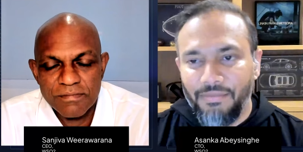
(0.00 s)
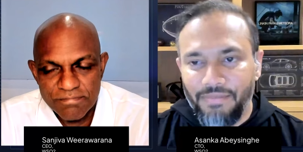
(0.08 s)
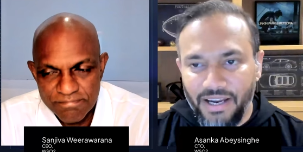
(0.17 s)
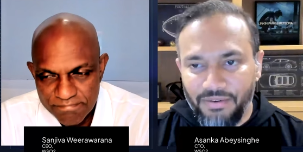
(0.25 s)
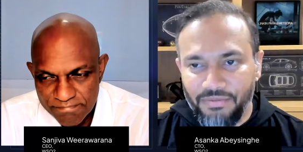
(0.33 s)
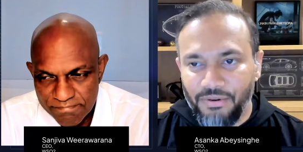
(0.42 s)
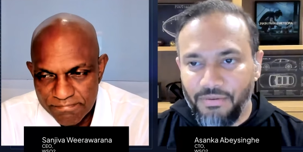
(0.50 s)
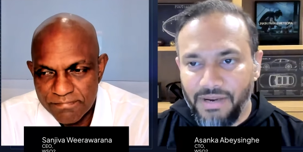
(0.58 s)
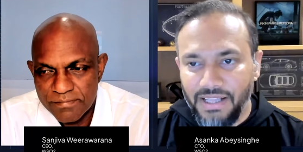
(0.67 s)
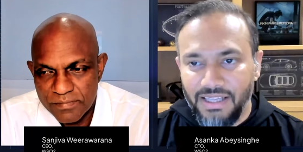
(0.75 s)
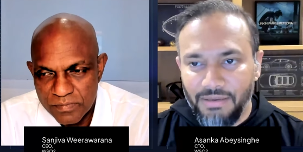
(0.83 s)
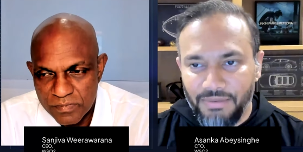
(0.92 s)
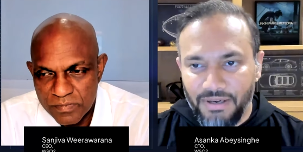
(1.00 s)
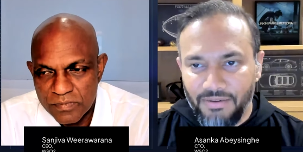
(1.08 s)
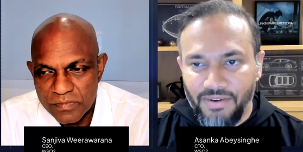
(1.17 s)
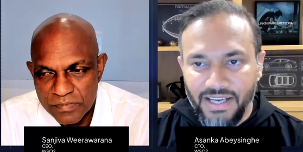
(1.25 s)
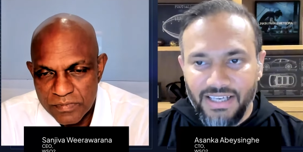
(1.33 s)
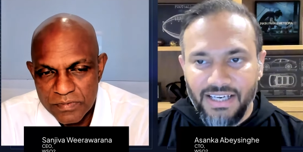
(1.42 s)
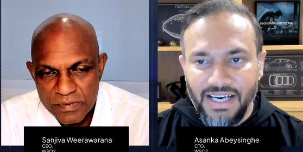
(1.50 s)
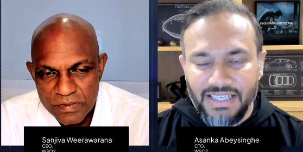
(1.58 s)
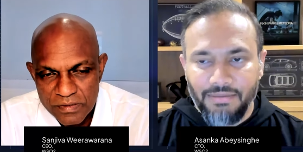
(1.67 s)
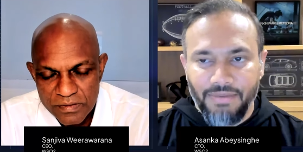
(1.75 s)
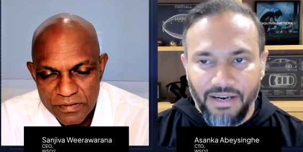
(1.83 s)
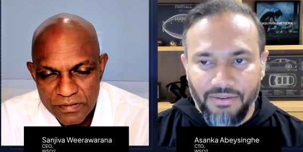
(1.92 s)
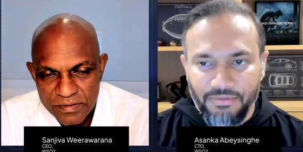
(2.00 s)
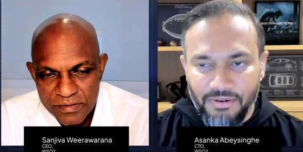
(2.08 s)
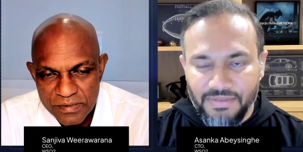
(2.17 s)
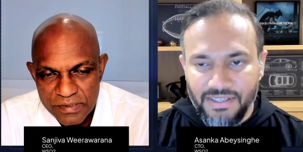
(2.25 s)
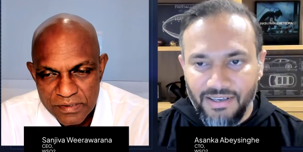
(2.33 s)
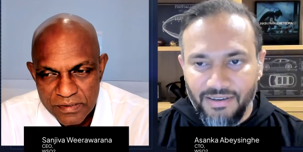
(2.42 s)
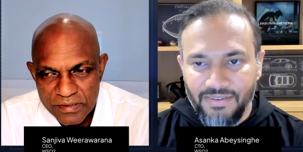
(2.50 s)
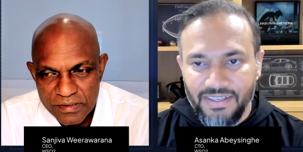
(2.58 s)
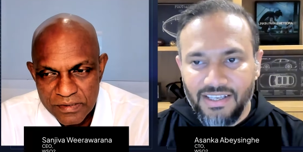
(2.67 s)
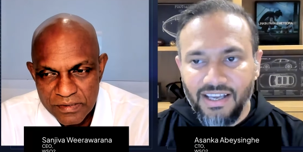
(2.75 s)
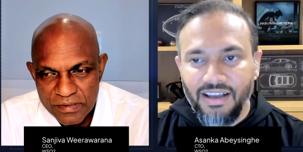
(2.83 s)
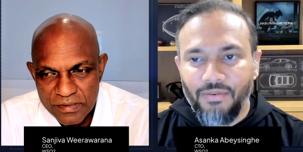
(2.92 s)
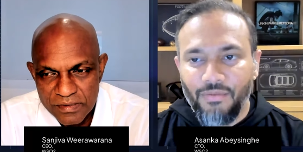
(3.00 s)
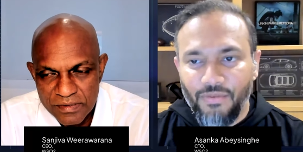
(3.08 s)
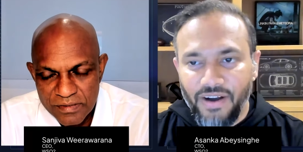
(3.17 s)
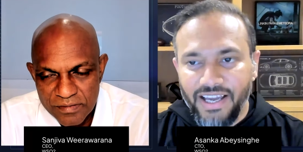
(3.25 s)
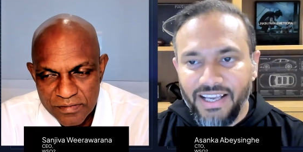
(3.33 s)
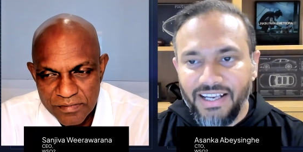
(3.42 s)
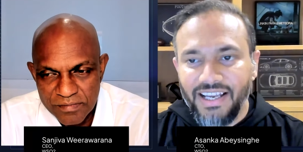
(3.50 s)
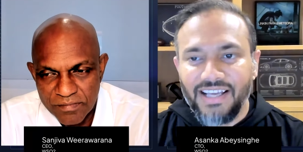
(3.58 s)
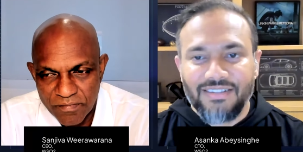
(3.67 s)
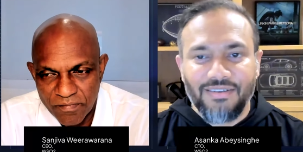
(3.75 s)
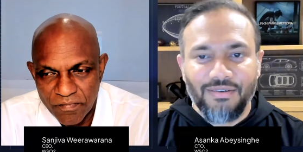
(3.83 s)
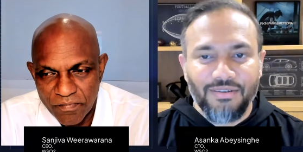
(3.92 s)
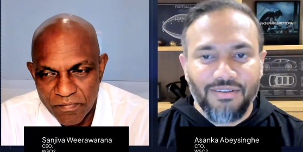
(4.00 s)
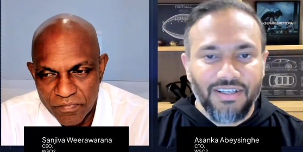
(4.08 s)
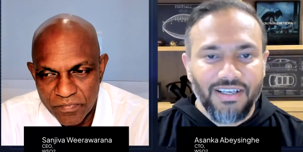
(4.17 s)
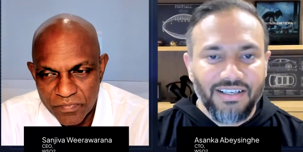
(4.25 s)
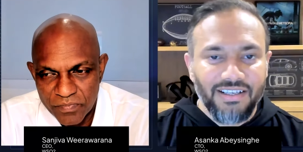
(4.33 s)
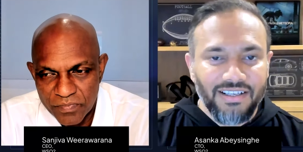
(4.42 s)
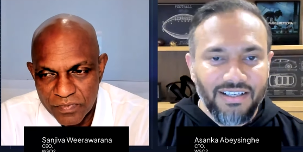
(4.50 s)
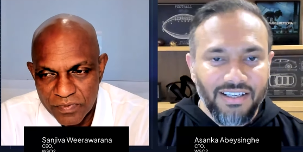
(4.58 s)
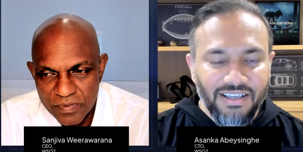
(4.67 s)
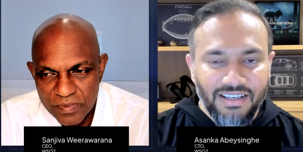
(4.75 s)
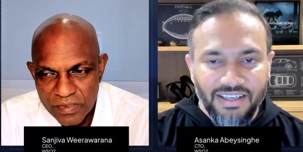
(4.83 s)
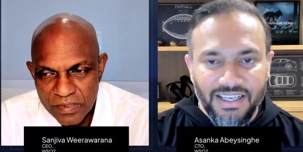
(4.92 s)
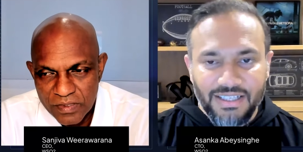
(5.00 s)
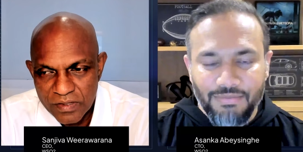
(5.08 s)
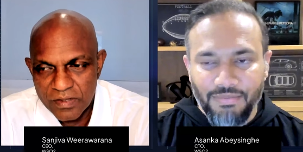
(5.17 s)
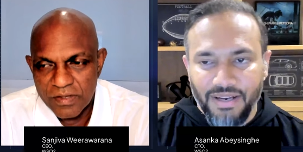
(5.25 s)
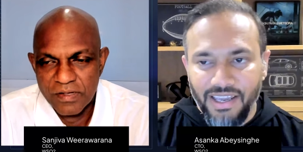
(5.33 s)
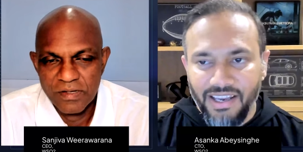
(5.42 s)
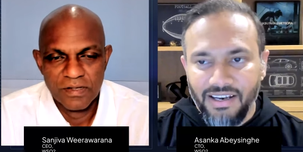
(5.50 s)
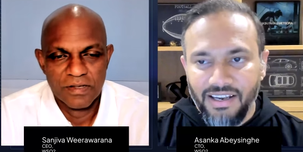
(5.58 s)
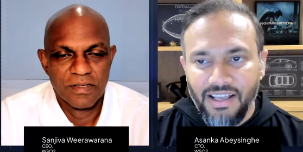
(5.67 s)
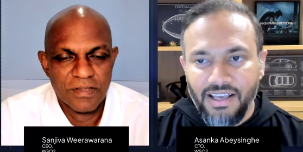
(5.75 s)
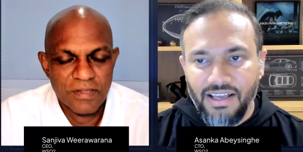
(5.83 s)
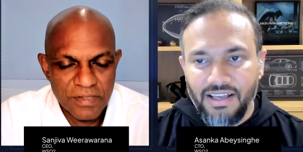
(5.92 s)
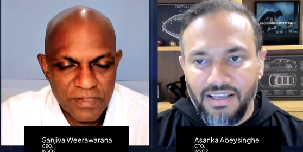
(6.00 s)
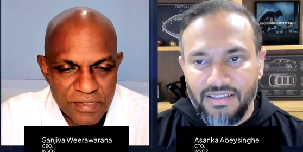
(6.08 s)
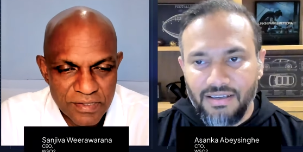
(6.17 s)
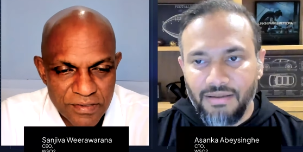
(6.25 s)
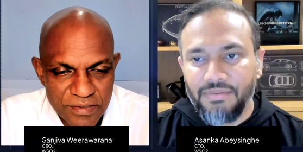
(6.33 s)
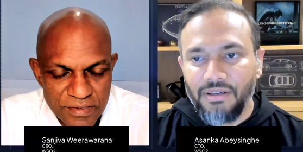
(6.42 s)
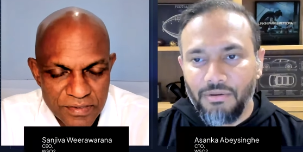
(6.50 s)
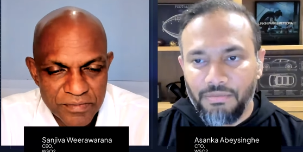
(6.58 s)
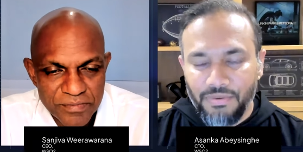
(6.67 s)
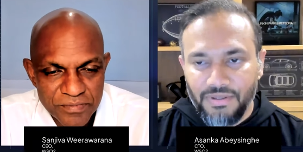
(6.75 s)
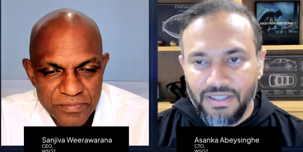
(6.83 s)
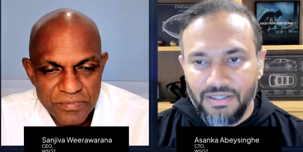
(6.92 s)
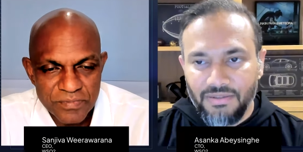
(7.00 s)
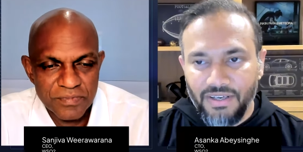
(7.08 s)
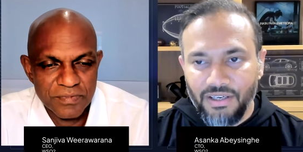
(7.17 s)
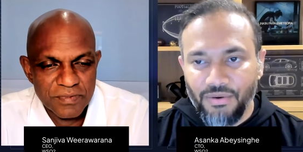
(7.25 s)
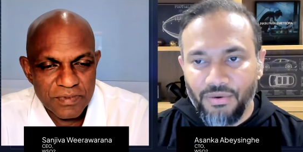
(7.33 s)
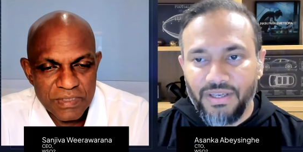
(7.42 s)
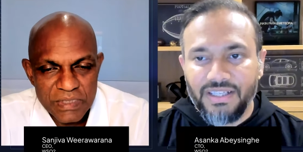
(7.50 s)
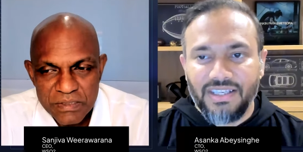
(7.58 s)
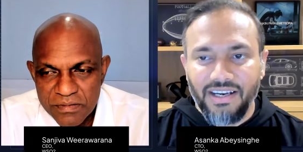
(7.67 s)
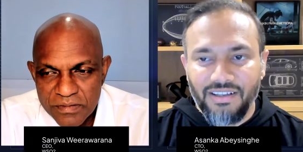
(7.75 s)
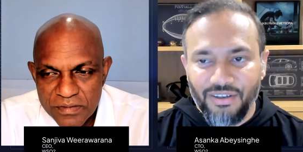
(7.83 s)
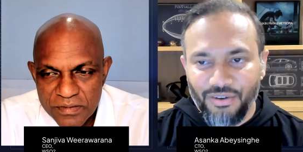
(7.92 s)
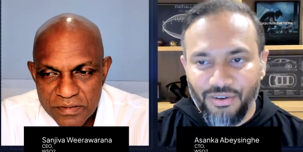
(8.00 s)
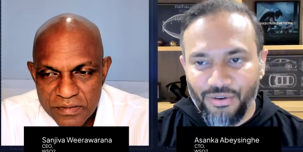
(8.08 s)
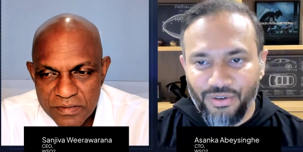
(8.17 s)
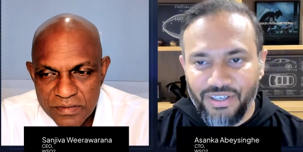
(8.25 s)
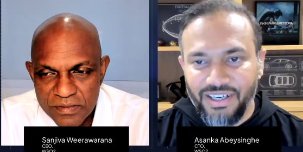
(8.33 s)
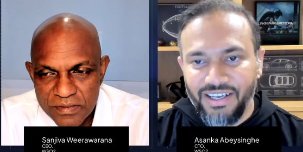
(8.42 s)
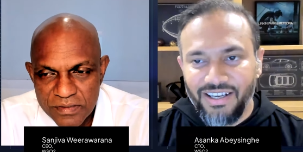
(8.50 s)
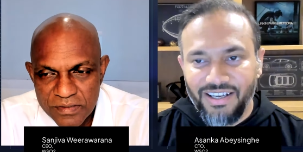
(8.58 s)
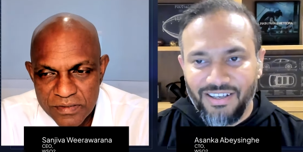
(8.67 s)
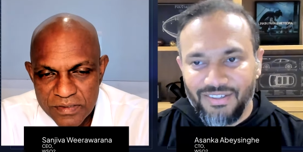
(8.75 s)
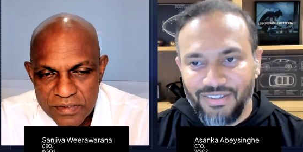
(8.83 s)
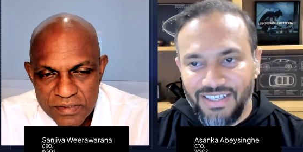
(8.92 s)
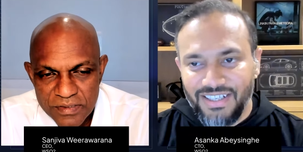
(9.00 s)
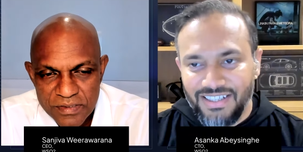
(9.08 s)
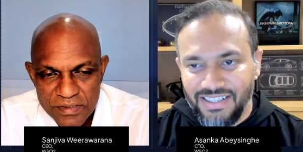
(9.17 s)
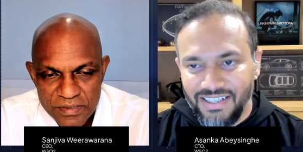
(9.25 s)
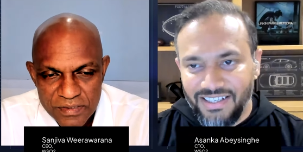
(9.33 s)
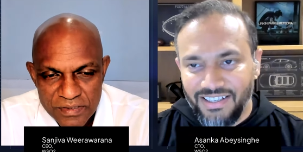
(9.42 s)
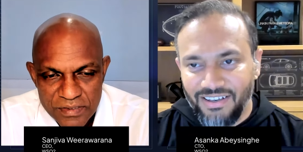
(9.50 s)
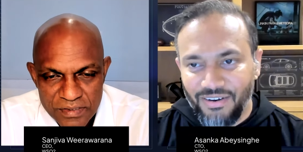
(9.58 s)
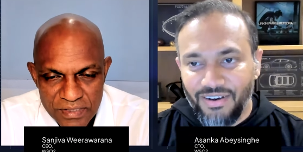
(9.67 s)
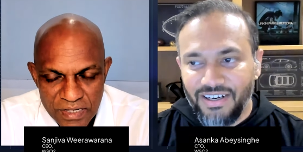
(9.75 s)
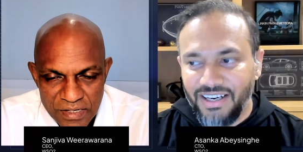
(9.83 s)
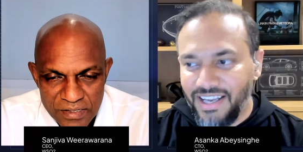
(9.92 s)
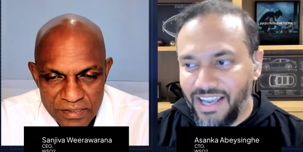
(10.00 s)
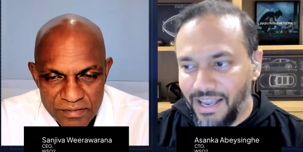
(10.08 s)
Speaker 1: platform and then provide it as a platform service. While, as you uh, clearly explain, uh, some components will go inside the code. Uh, so it's uh, already